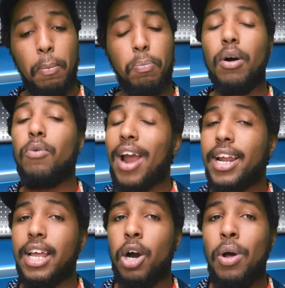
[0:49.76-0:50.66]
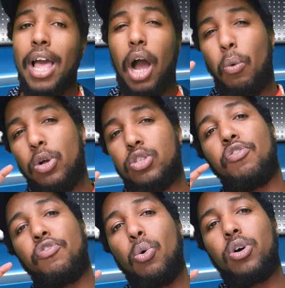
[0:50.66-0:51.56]
But right now, I want to
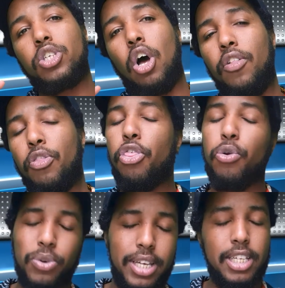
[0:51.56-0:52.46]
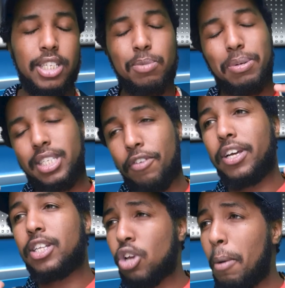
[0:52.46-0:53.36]
focus on three
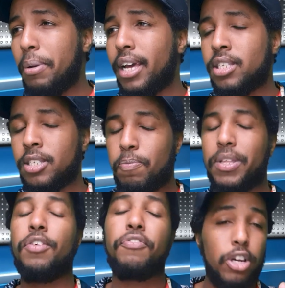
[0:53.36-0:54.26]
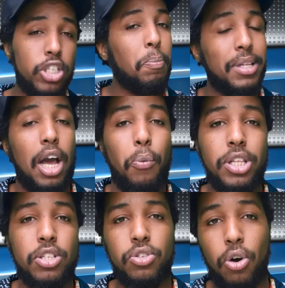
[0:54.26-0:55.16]
specific topics. And the first topic that I wanted
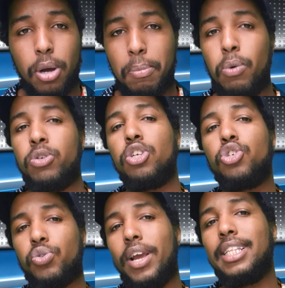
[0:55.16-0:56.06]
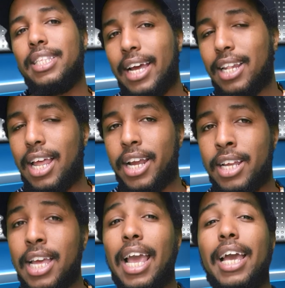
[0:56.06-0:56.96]
to talk about was the trade deadline,
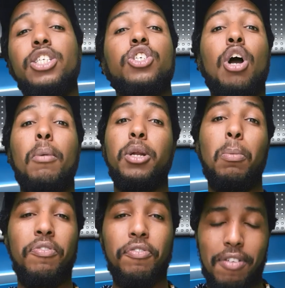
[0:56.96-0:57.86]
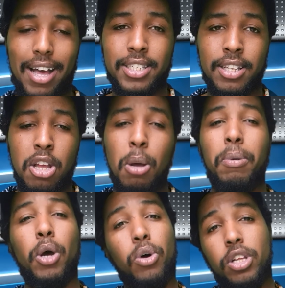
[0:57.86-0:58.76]
and it's coming up fast. But
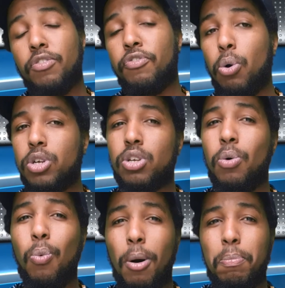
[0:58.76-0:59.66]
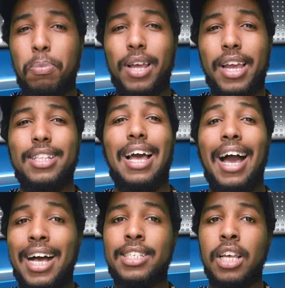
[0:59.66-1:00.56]
I wanted to focus on one player that
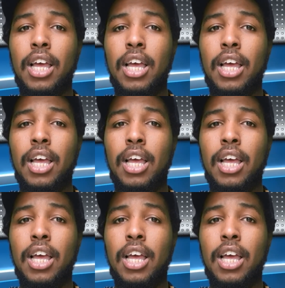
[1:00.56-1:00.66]
has